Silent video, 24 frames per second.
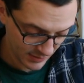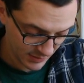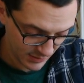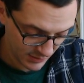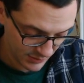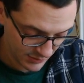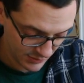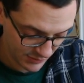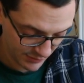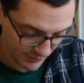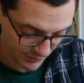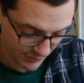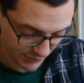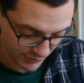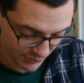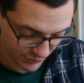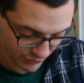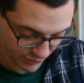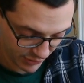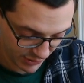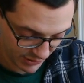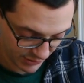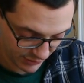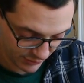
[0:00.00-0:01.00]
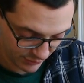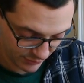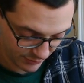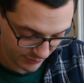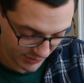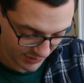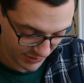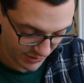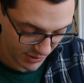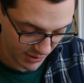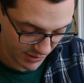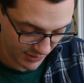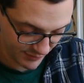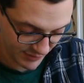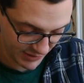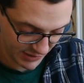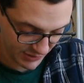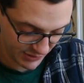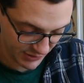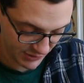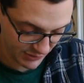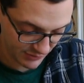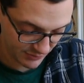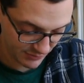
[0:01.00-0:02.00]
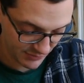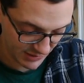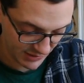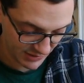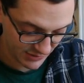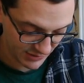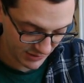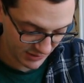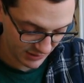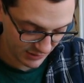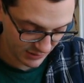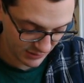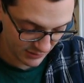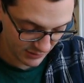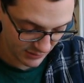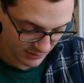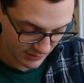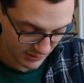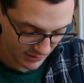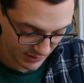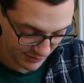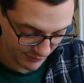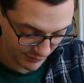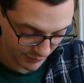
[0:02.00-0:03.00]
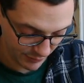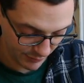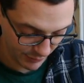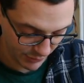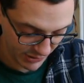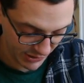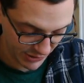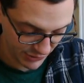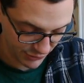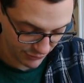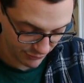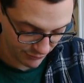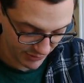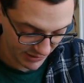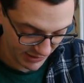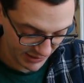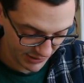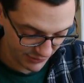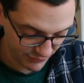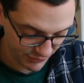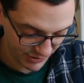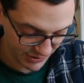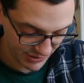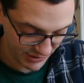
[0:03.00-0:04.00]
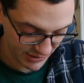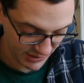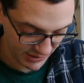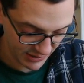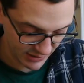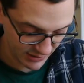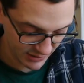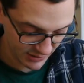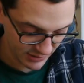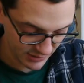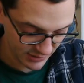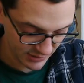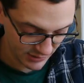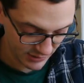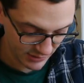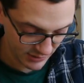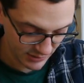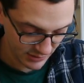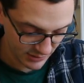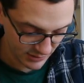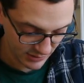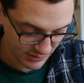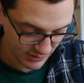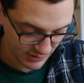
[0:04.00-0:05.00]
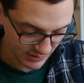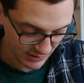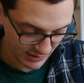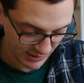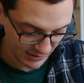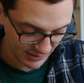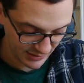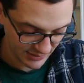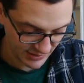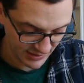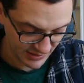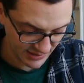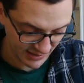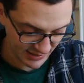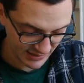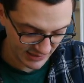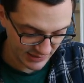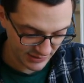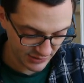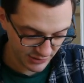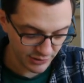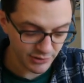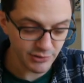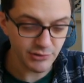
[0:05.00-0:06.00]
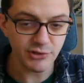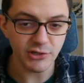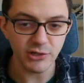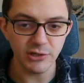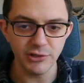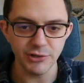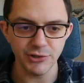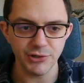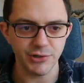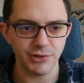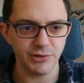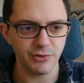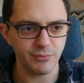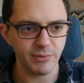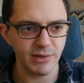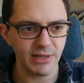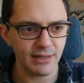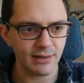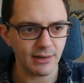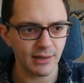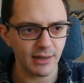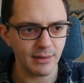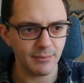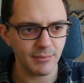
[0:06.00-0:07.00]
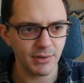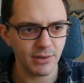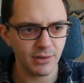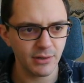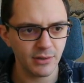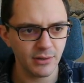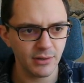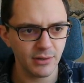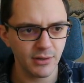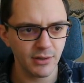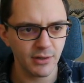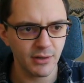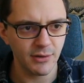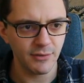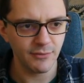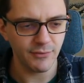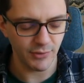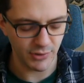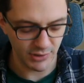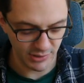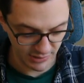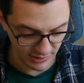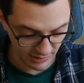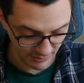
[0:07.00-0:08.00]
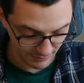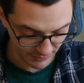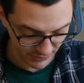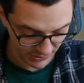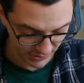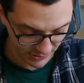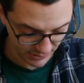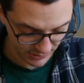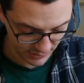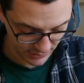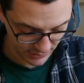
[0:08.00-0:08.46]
So you've got a triangle with curved edges, let's say. You've got one edge you're really interested in. And there's exactly two solutions, we claim, for a number